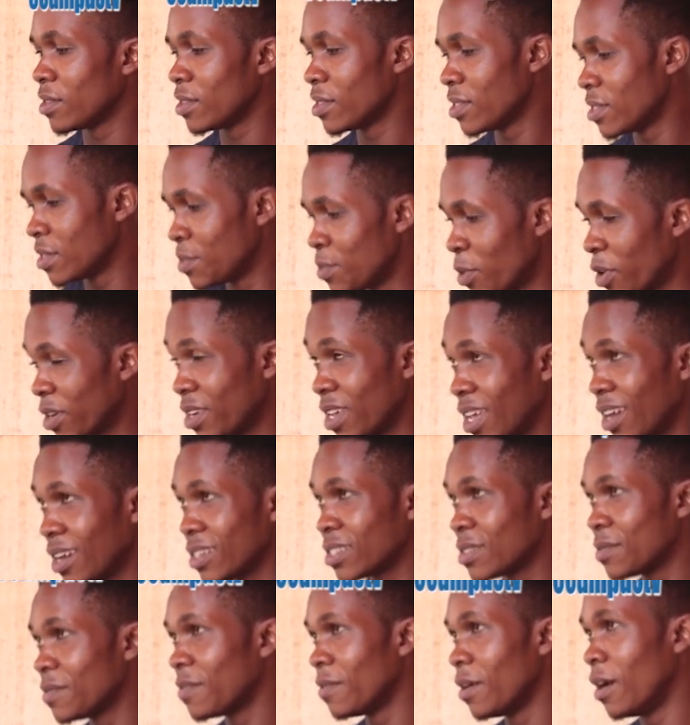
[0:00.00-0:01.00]
This is body
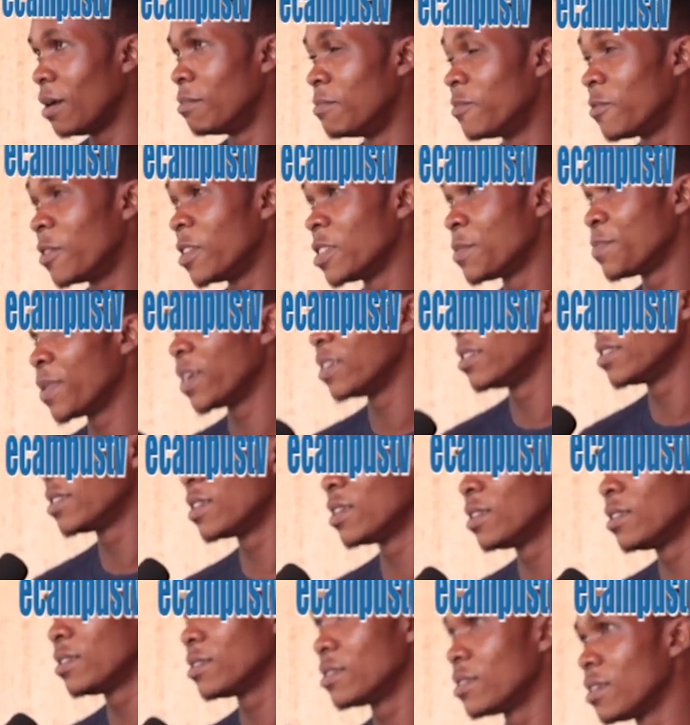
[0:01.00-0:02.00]
art, face
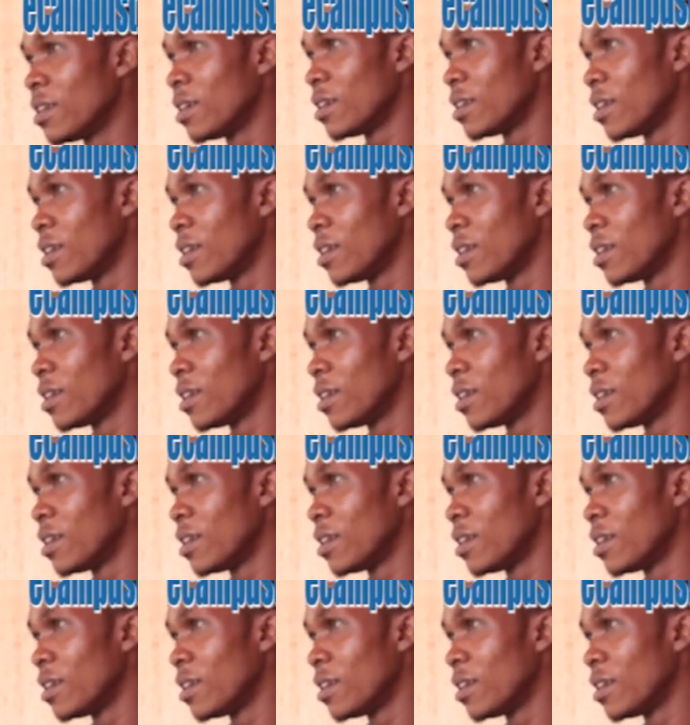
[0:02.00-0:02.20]
painting,